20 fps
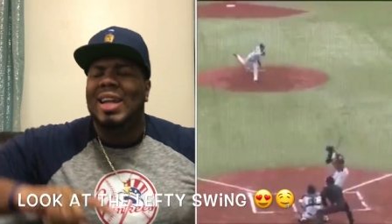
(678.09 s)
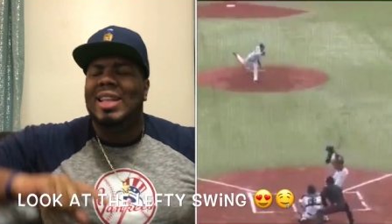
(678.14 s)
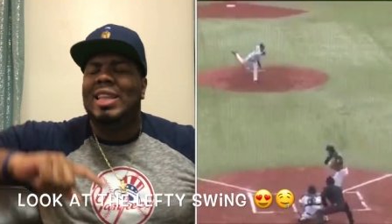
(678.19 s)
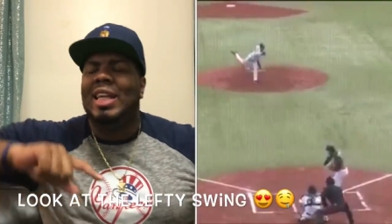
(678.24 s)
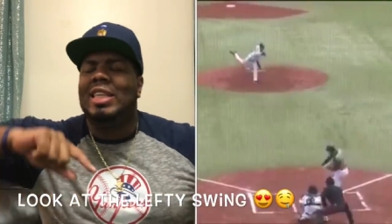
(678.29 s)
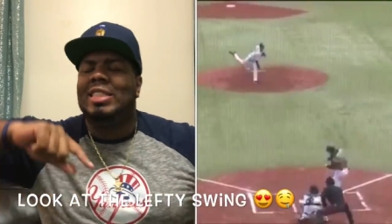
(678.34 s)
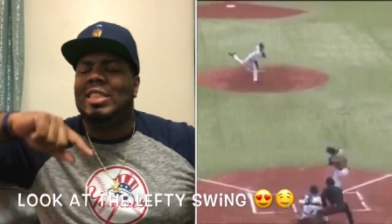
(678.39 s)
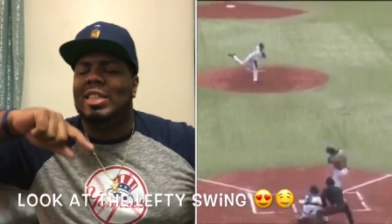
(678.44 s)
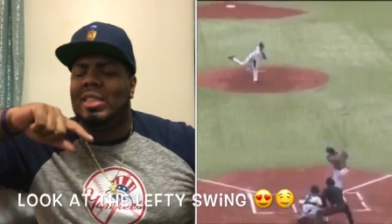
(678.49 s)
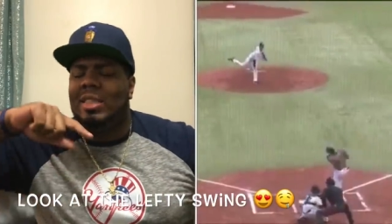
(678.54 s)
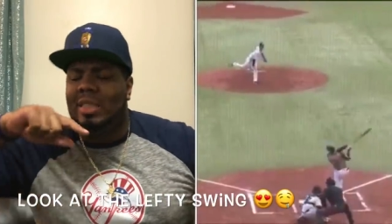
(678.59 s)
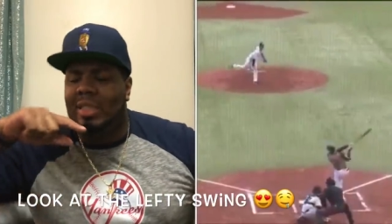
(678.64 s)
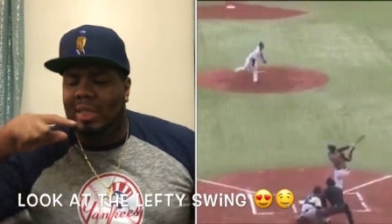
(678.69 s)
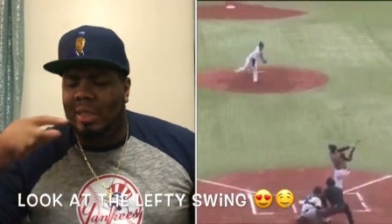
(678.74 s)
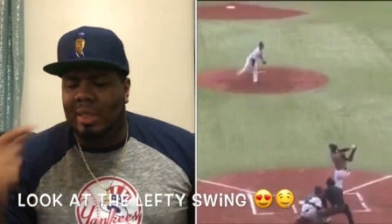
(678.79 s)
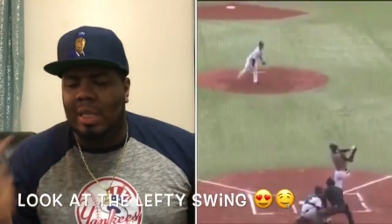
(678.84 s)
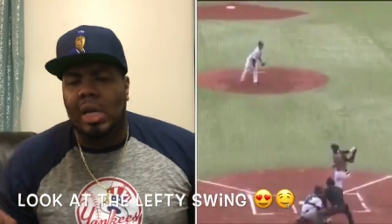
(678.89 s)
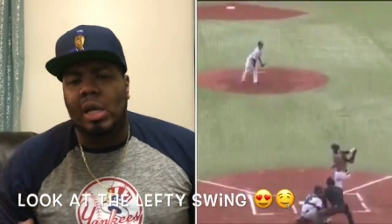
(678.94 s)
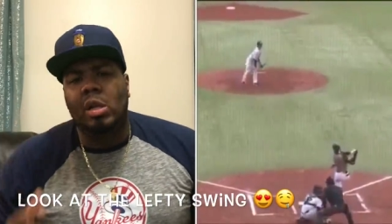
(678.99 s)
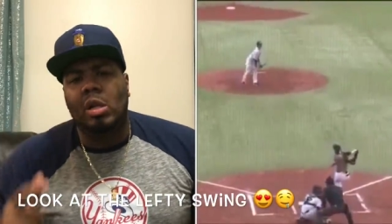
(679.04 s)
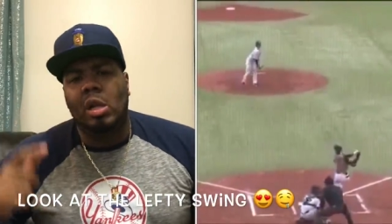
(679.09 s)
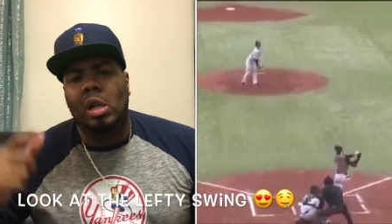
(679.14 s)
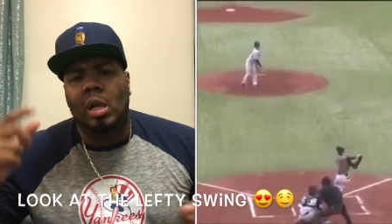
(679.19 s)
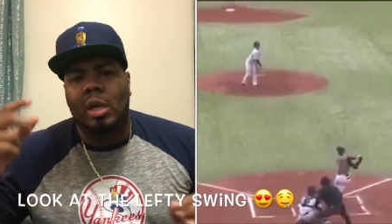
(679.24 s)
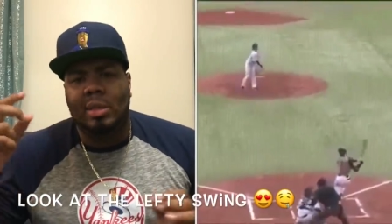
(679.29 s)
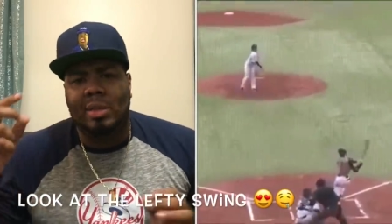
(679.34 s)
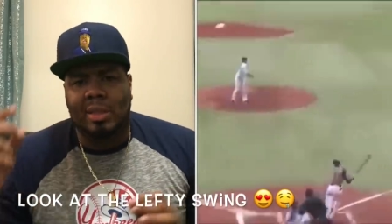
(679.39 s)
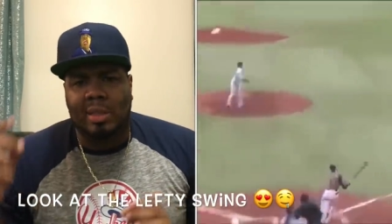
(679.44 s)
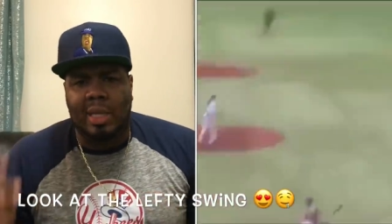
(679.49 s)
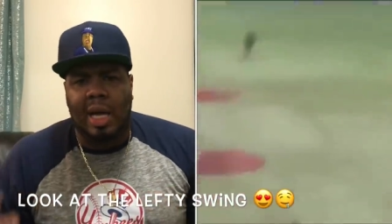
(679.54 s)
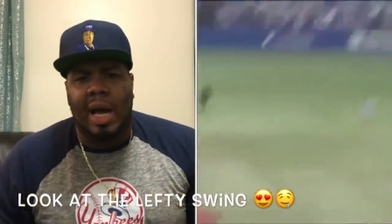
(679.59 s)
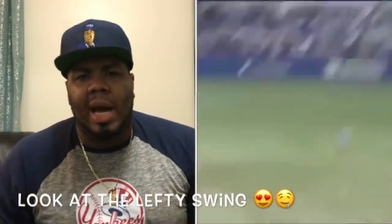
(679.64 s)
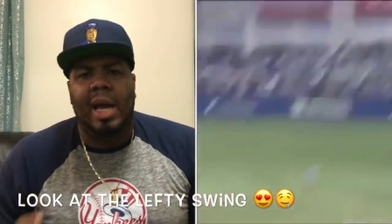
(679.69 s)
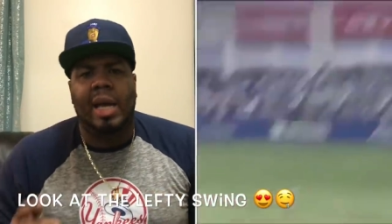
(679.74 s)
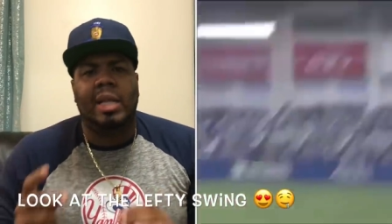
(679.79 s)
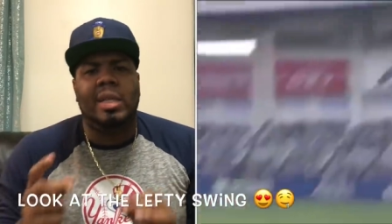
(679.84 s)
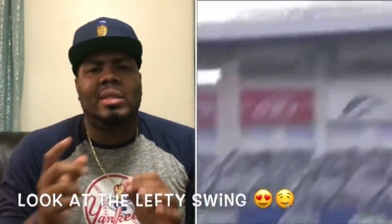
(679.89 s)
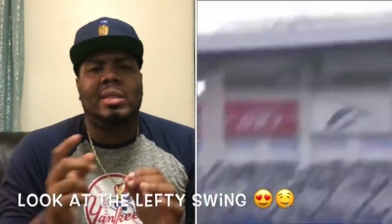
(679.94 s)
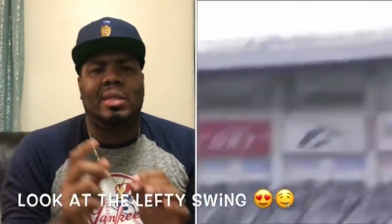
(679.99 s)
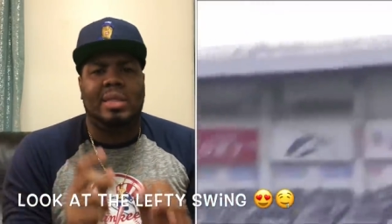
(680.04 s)
they should still
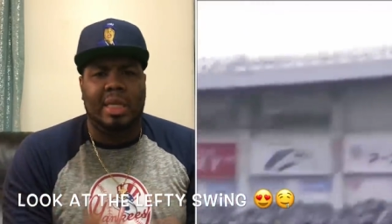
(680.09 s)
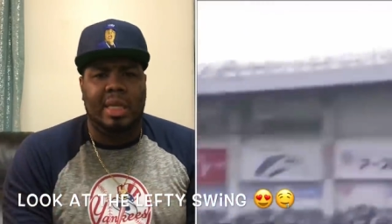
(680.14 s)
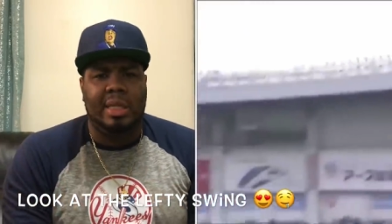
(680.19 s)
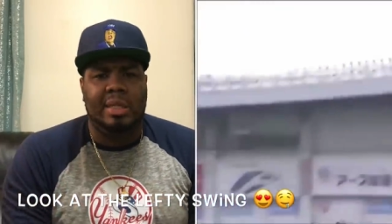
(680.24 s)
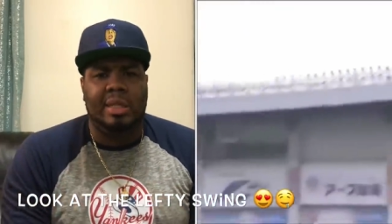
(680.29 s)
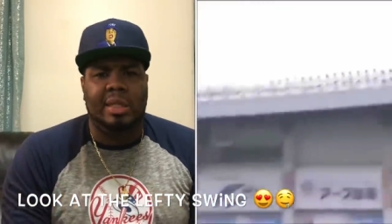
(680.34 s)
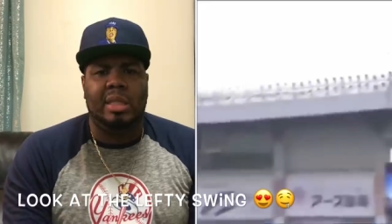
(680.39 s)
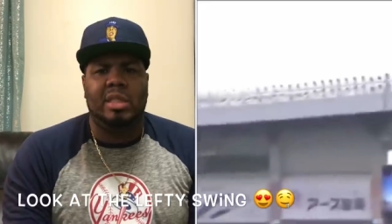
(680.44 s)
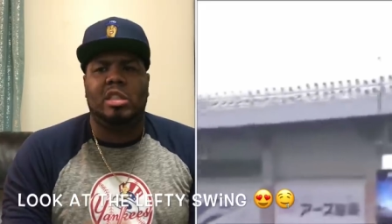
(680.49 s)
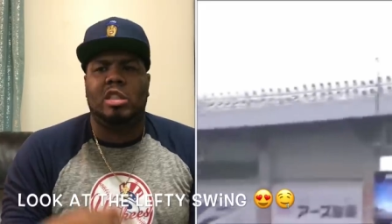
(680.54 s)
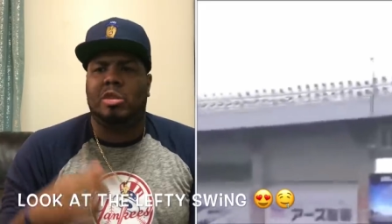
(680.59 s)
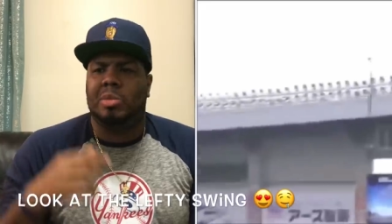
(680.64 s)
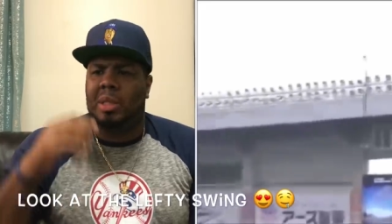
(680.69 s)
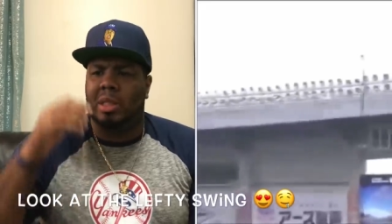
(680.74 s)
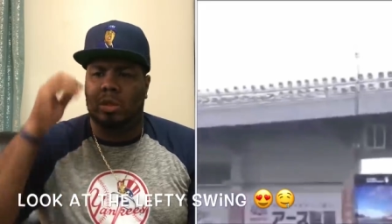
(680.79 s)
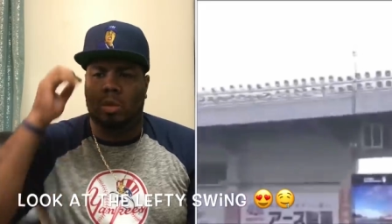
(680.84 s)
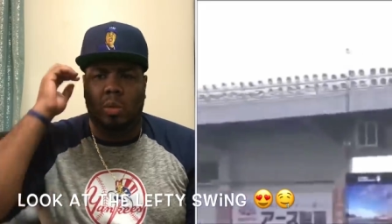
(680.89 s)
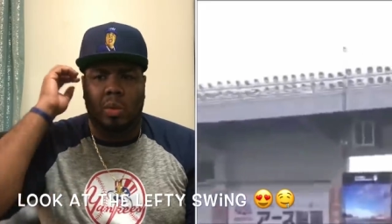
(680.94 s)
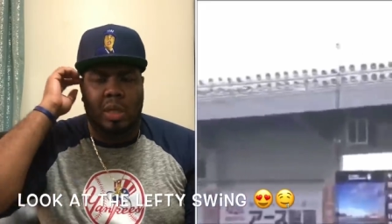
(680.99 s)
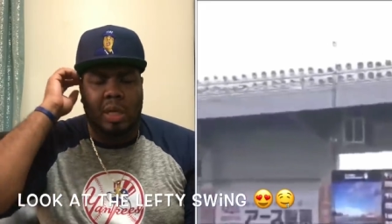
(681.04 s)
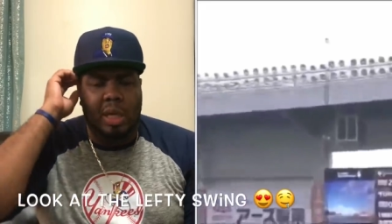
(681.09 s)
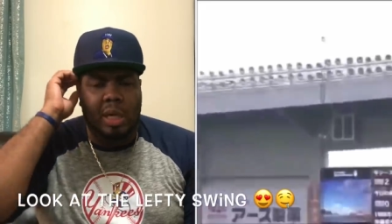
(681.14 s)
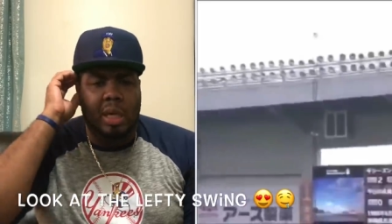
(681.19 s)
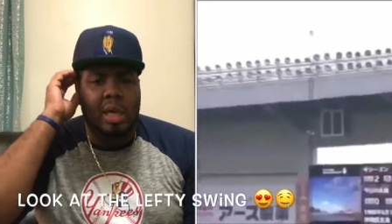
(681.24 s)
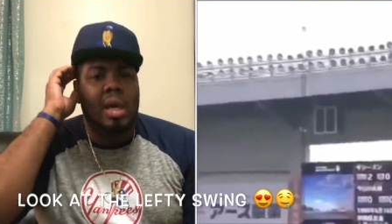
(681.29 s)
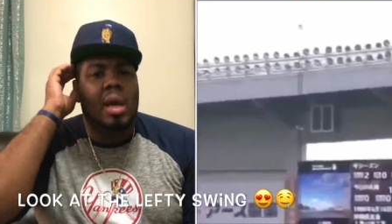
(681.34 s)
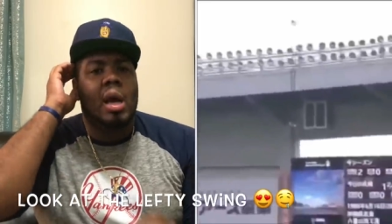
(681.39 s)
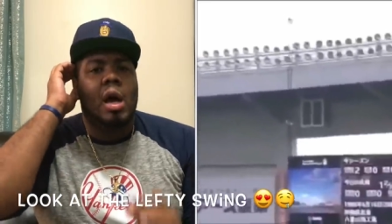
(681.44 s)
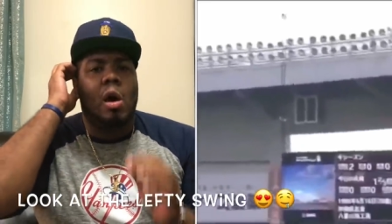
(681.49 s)
sign CC just because you need